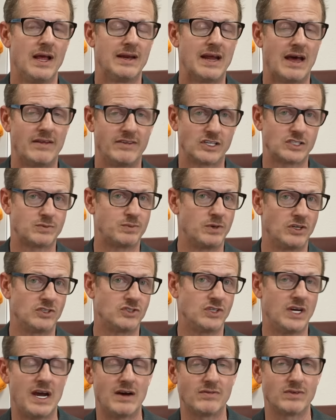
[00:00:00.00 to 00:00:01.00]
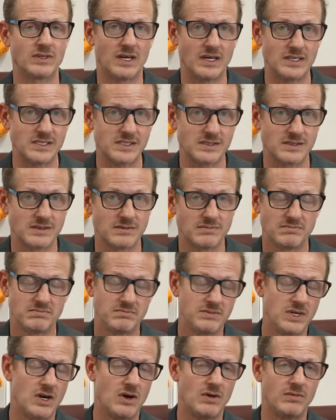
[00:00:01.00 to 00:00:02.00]
Now, the experience you have with us,
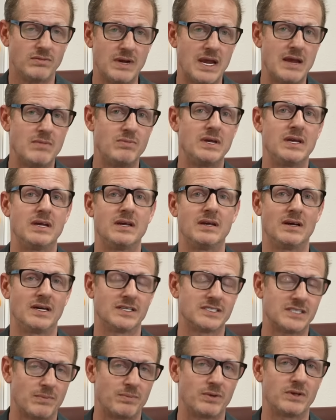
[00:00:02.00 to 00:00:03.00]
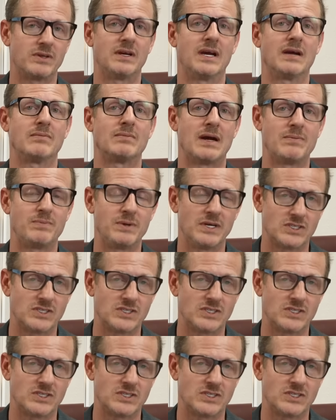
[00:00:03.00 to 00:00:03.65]
you know, may be a separate thing, might be